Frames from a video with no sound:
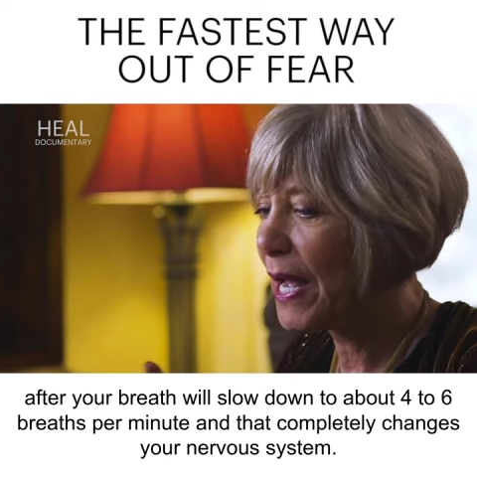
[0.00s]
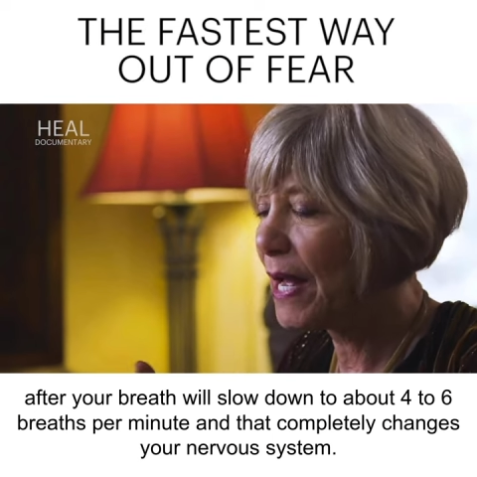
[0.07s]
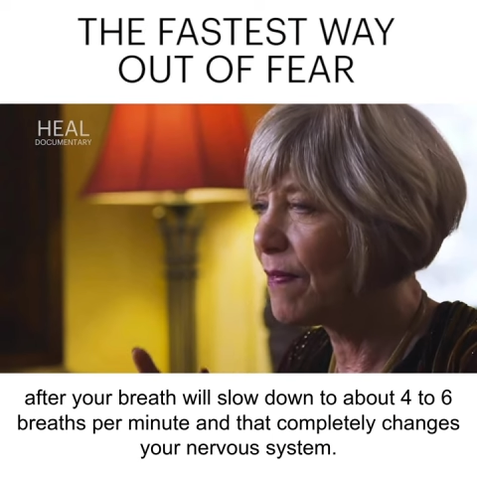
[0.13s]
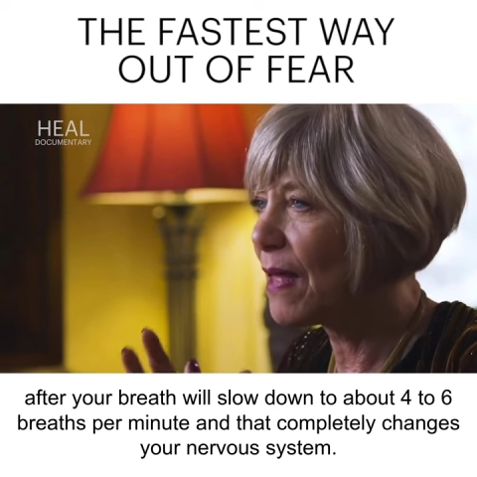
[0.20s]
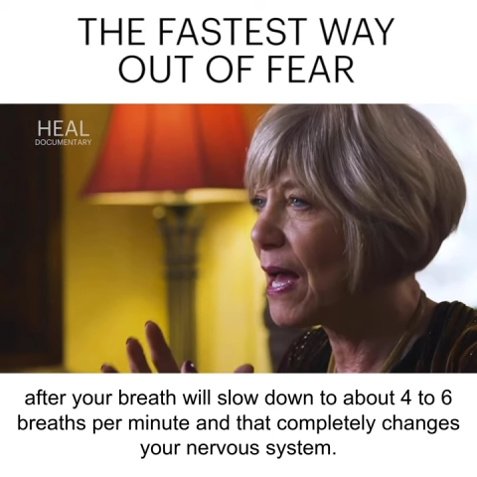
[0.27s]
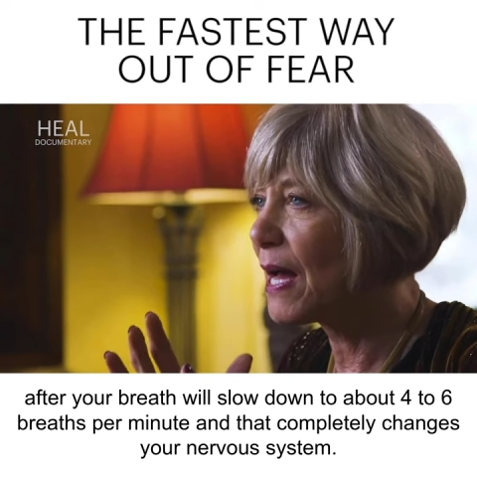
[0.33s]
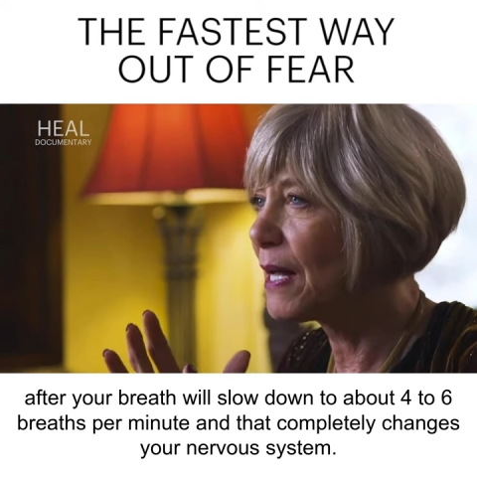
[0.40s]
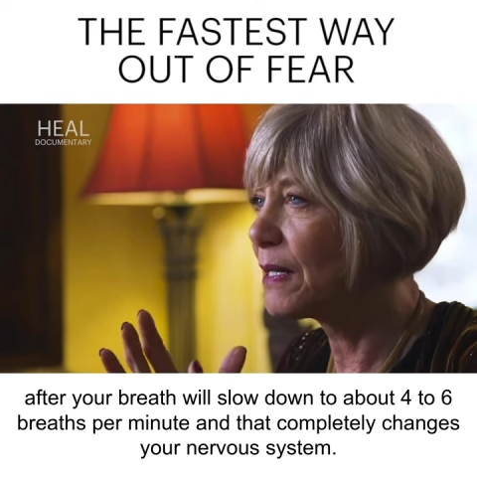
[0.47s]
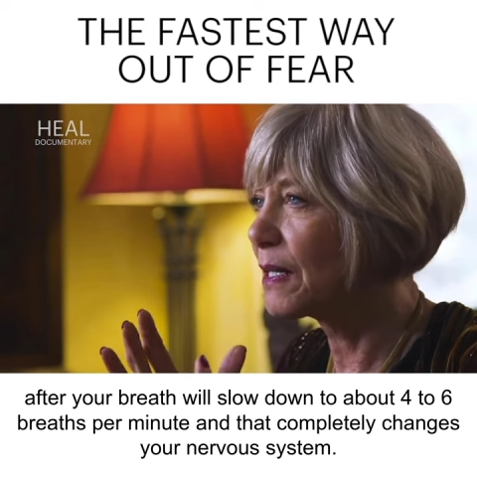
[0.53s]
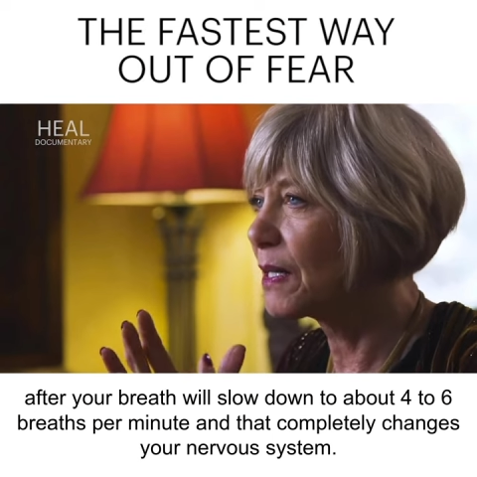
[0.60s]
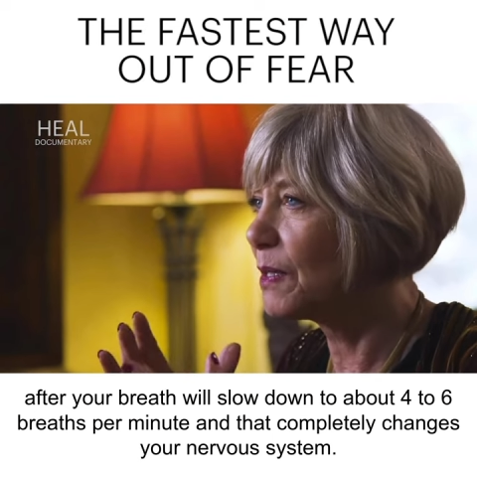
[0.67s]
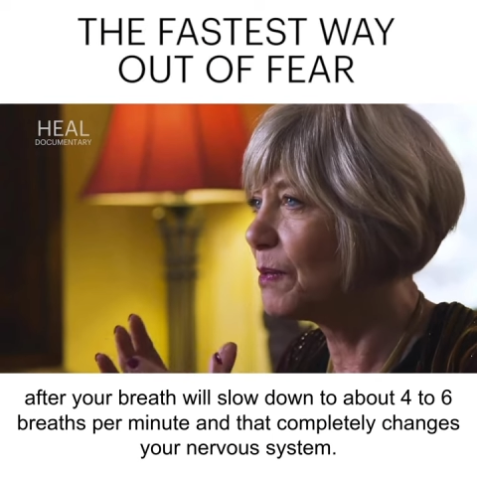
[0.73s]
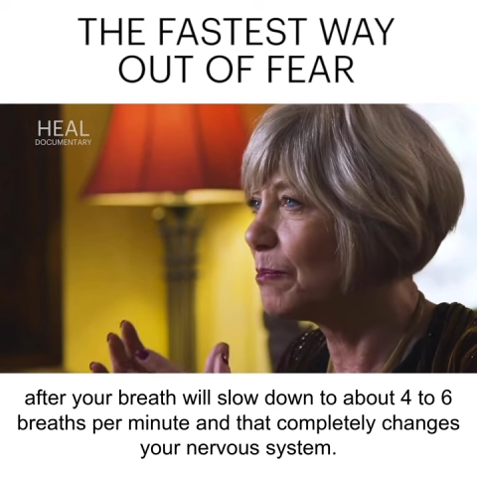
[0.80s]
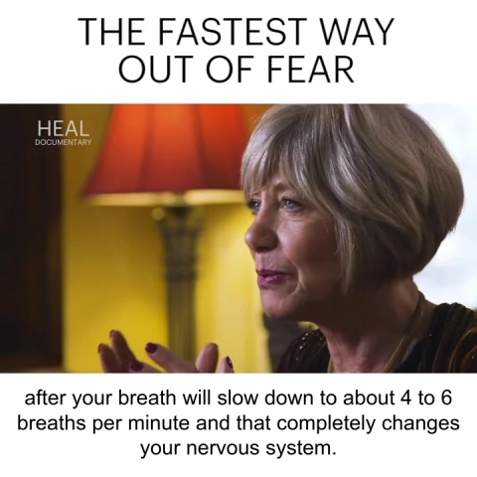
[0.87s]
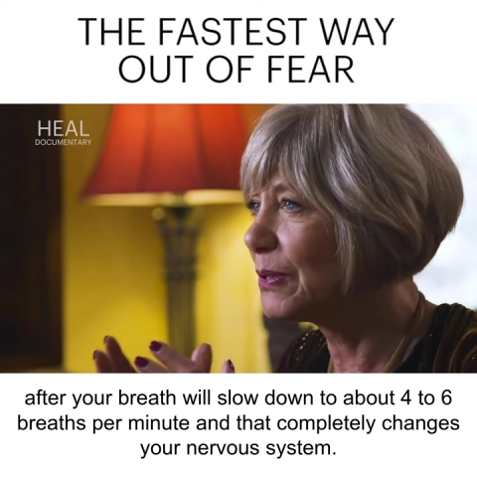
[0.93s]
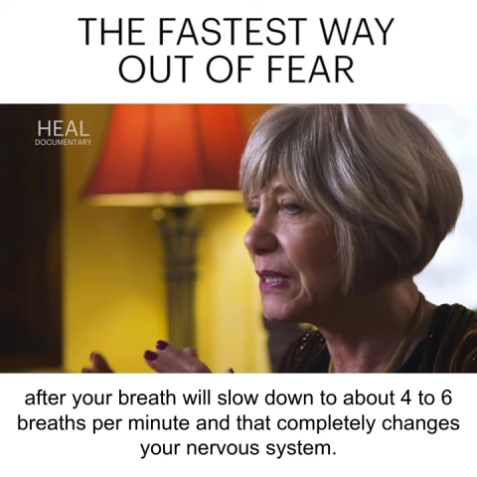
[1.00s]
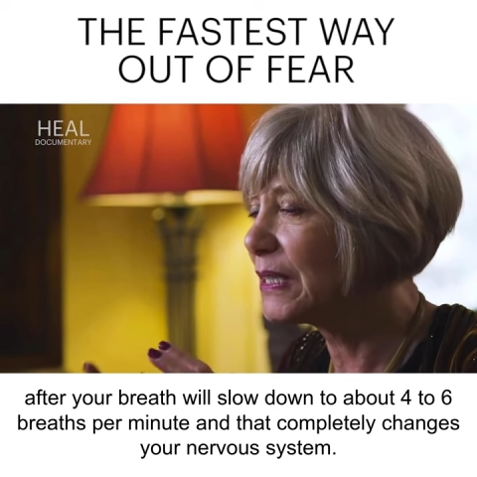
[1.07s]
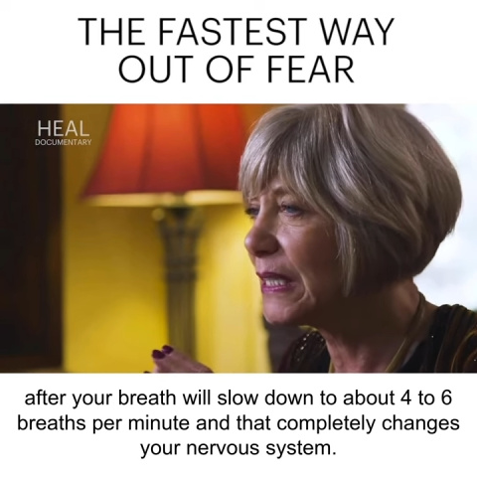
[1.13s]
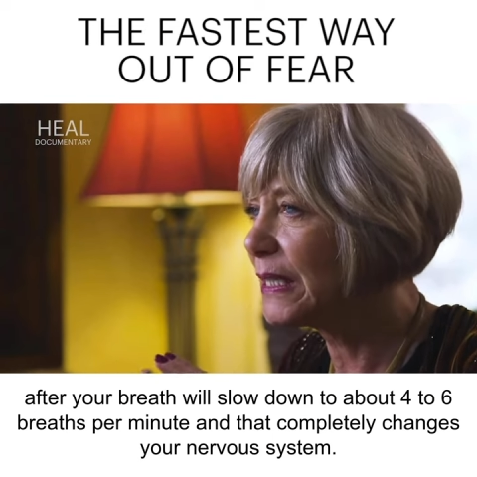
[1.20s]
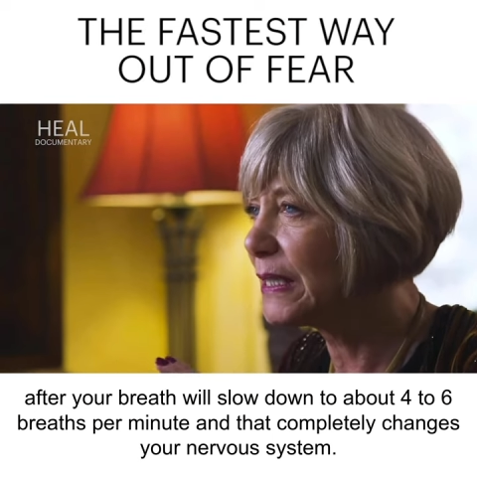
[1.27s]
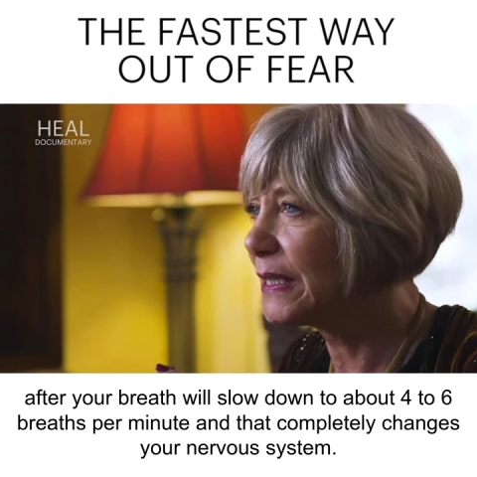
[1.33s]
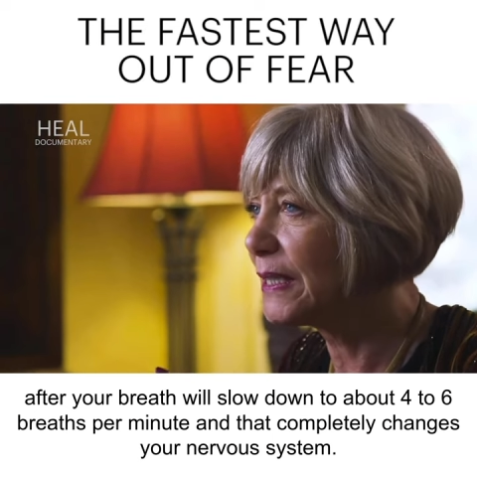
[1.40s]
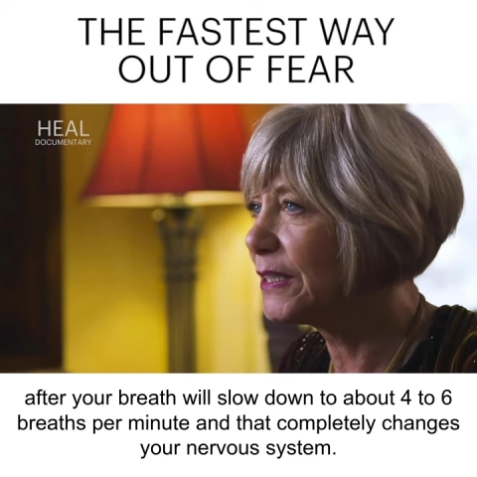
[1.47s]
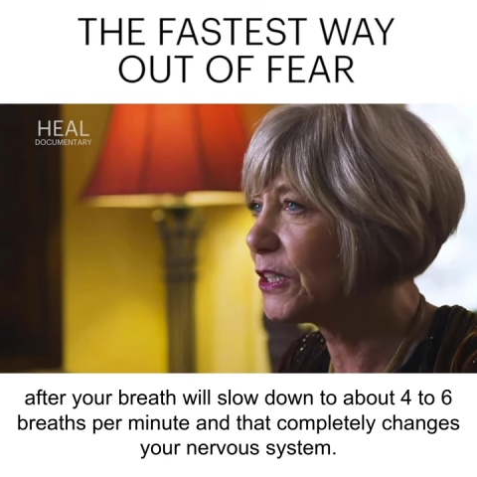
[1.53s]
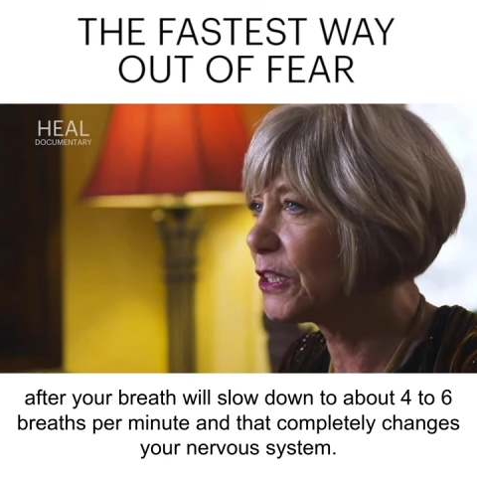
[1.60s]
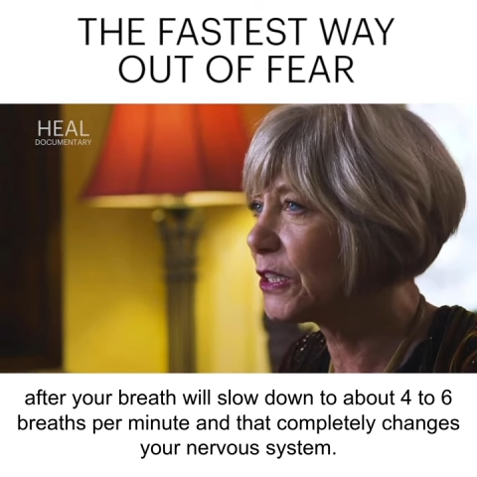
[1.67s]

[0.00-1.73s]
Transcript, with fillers: And that completely